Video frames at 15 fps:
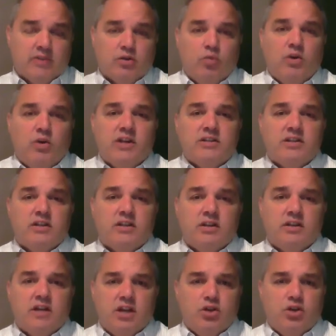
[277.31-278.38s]
So what is it
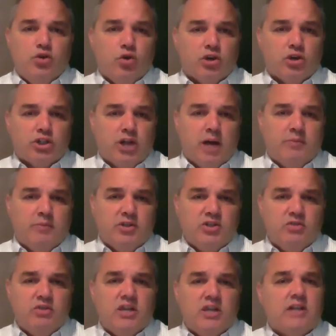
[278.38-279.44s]
that your shop is
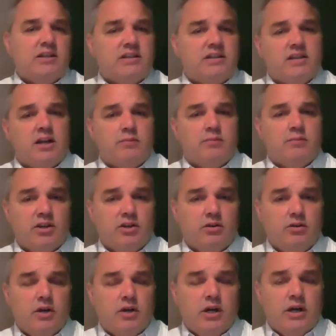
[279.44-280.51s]
uniquely set up to do
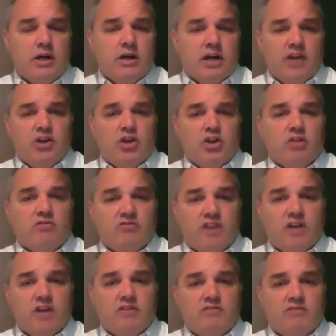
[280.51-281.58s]
and that you're
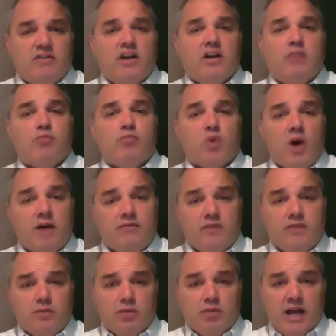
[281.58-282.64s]
very, very
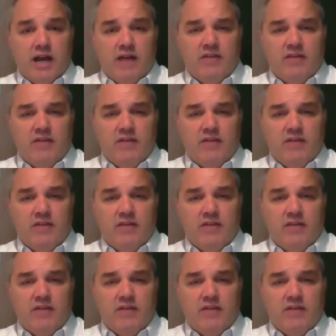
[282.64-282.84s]
profitable at?